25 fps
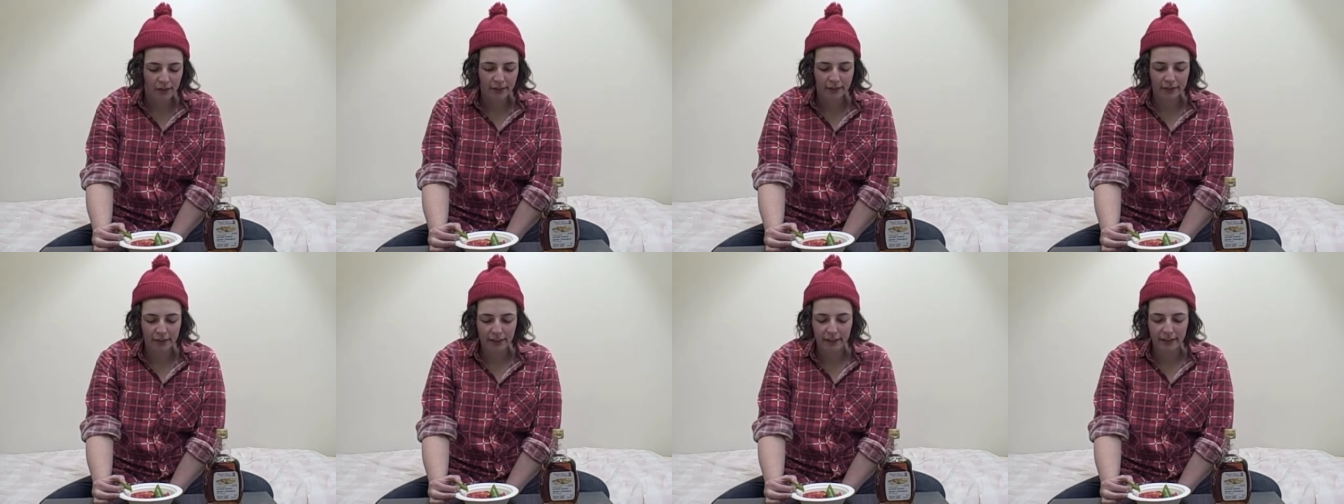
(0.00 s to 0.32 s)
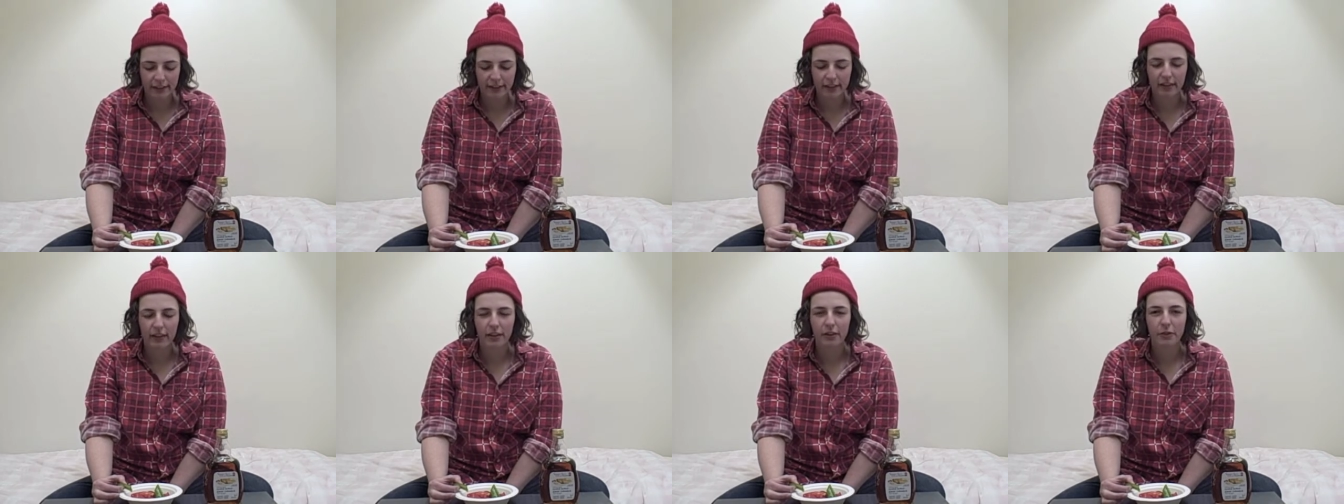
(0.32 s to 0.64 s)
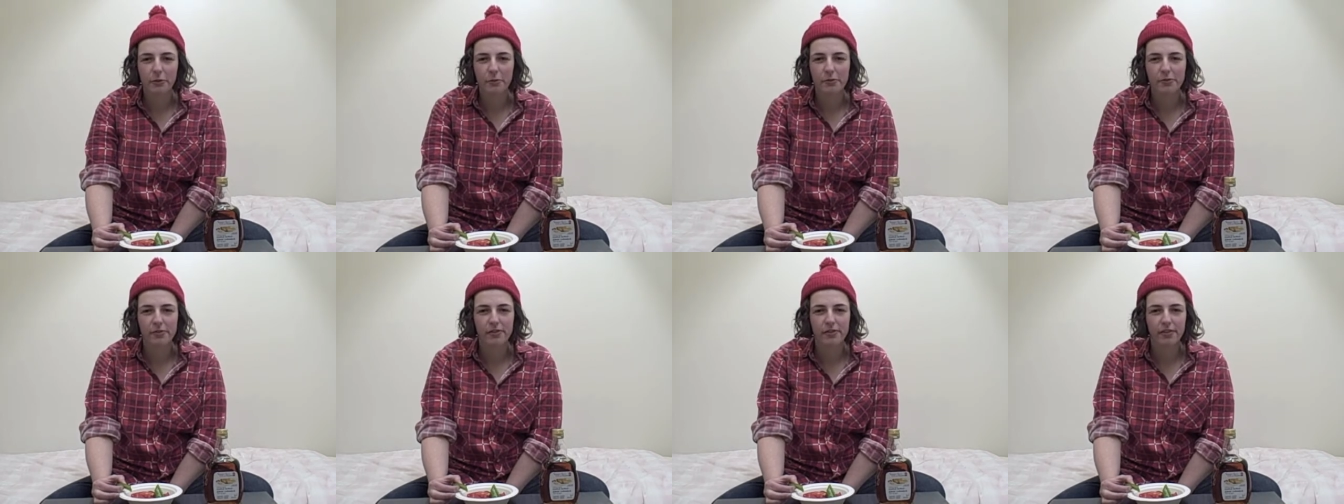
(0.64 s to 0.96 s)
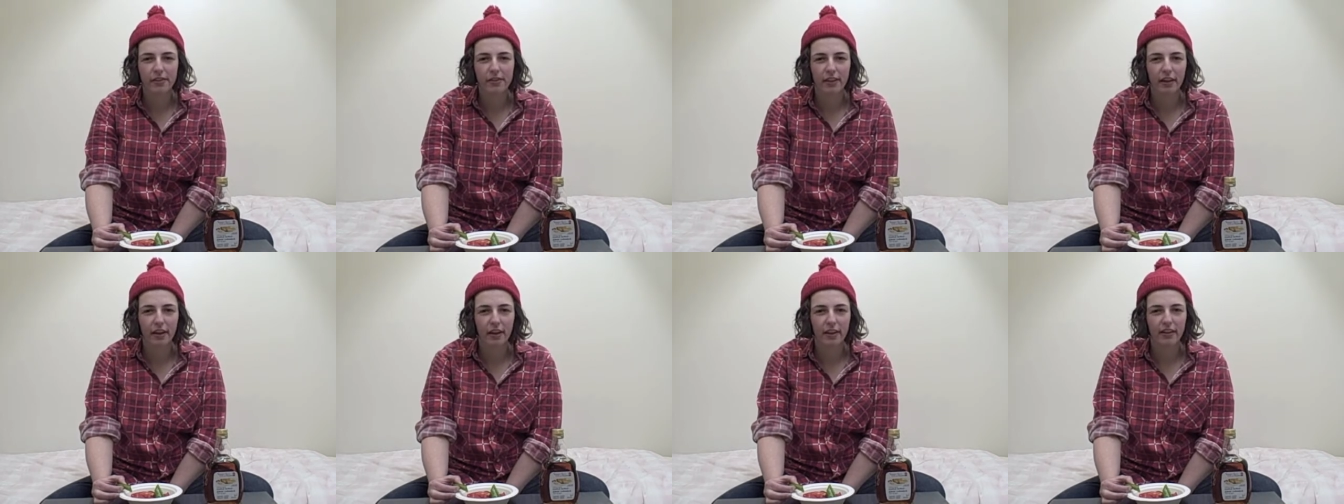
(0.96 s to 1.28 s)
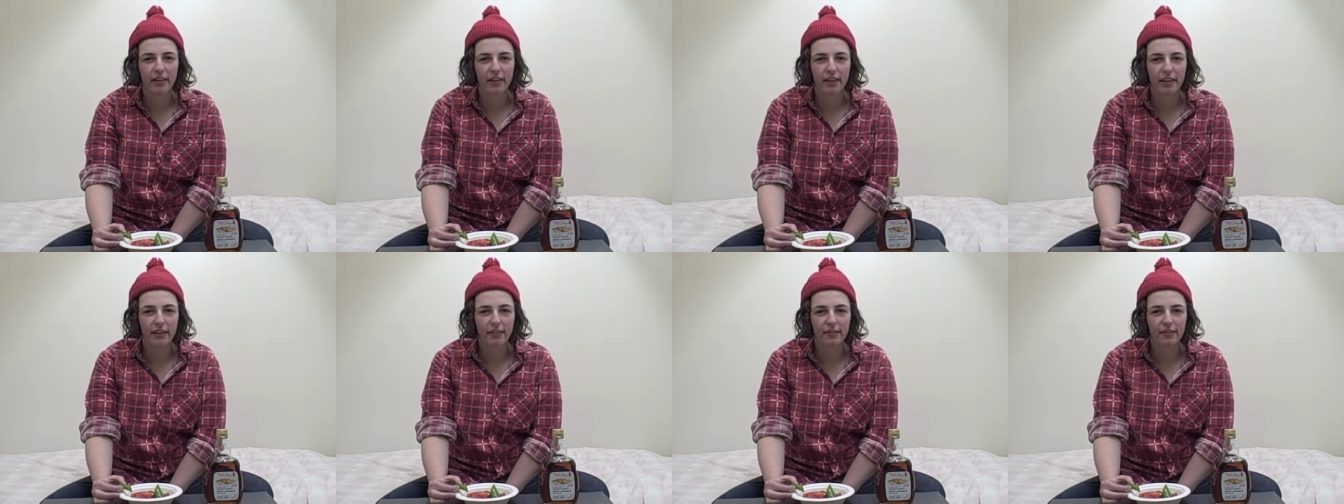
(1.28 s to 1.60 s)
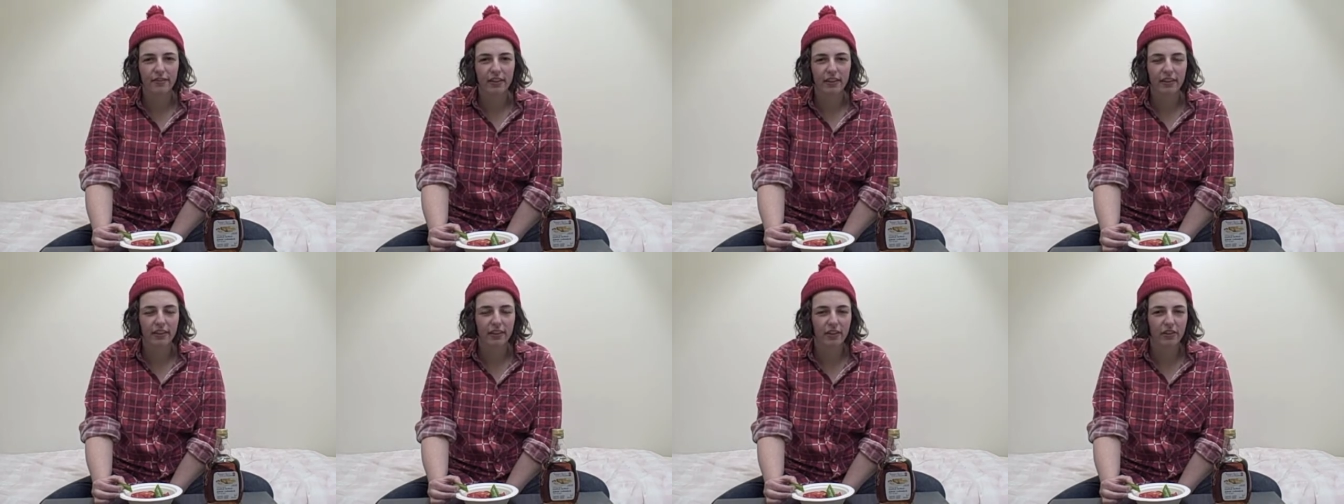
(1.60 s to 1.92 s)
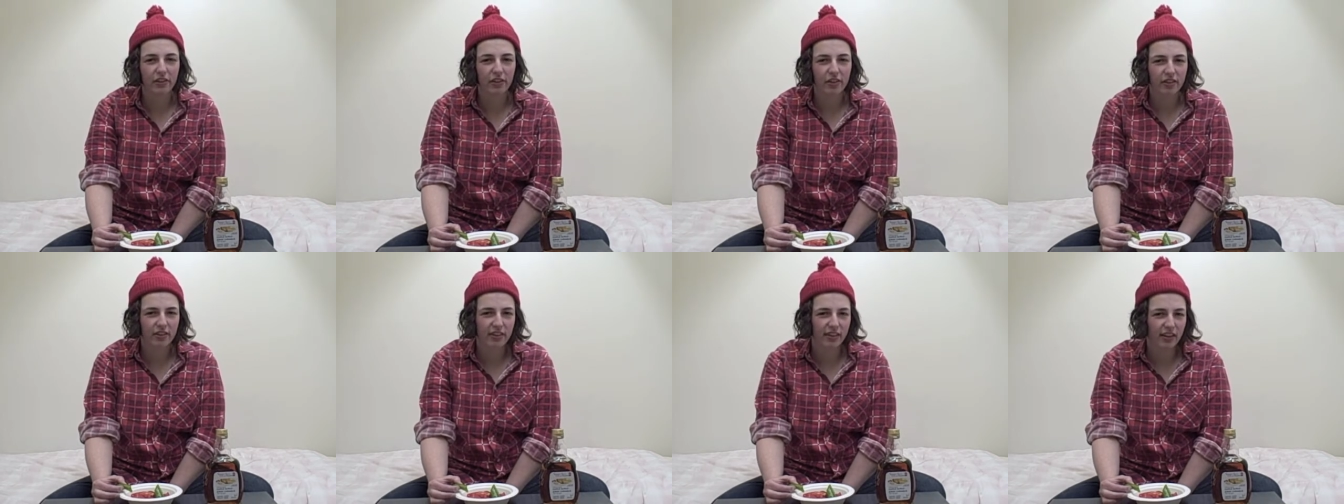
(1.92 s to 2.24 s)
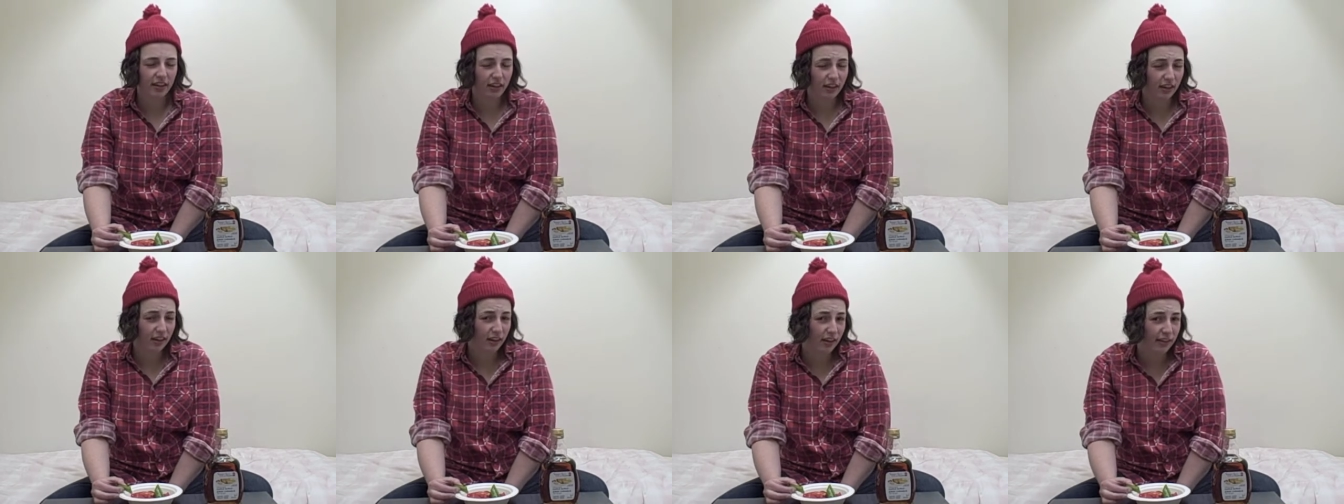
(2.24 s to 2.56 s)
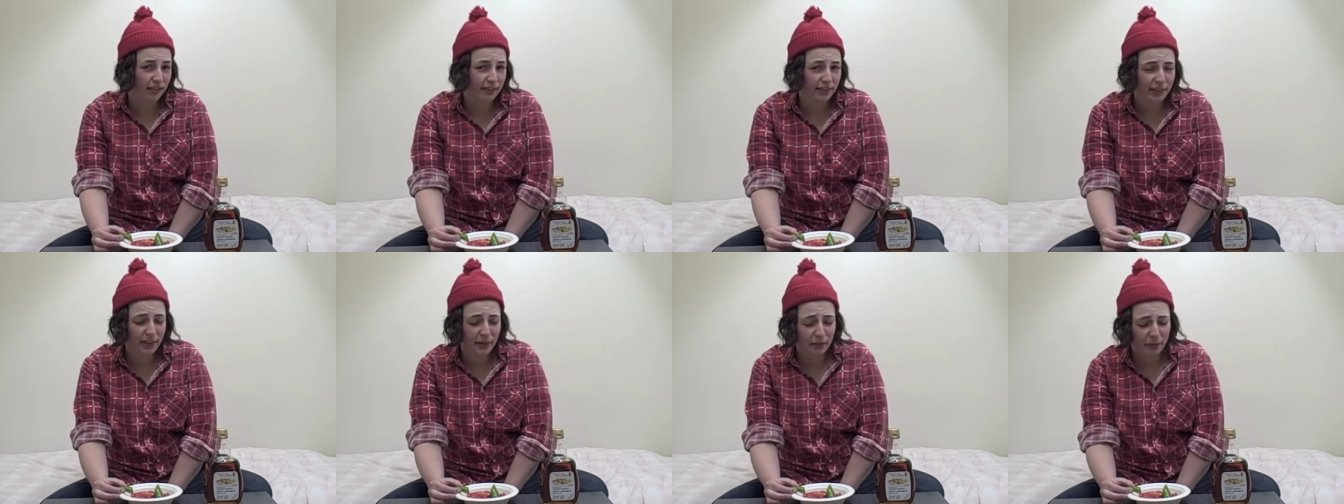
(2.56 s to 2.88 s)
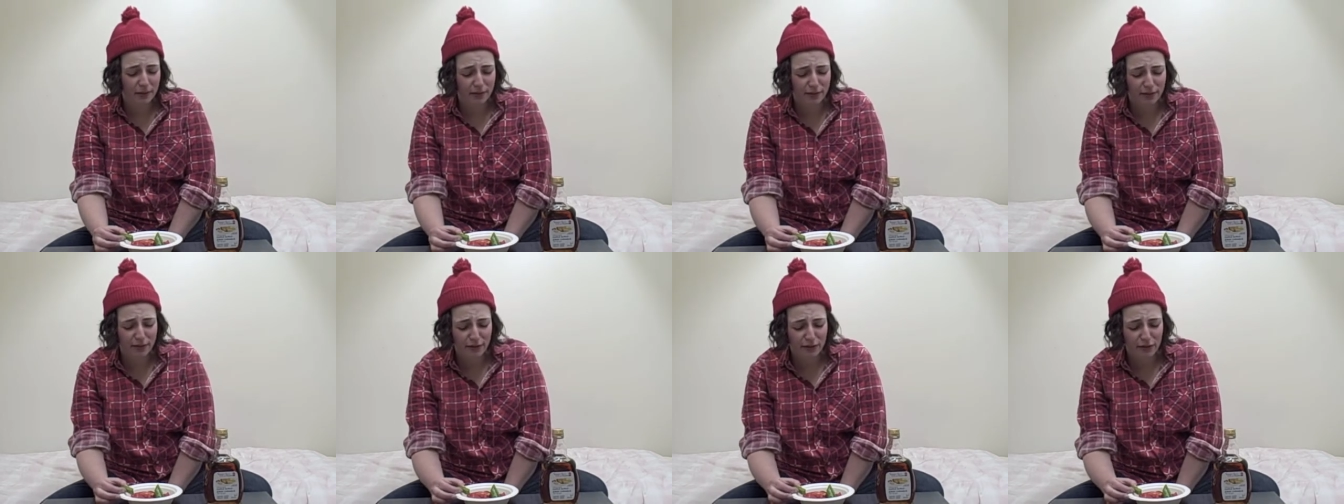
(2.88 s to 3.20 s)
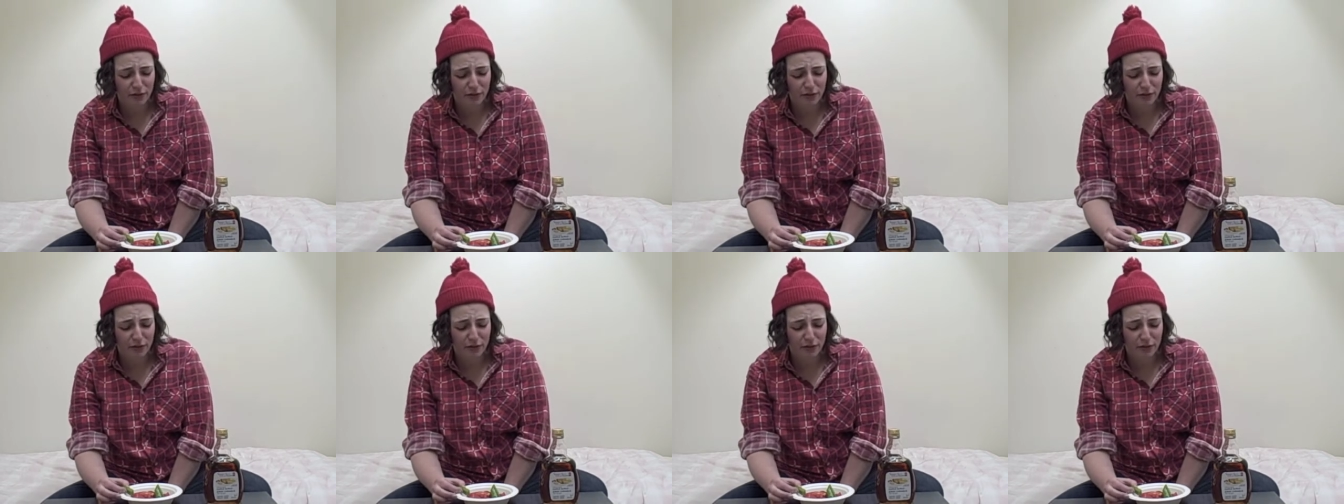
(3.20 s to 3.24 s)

Like they used a knife that they just cut garlic with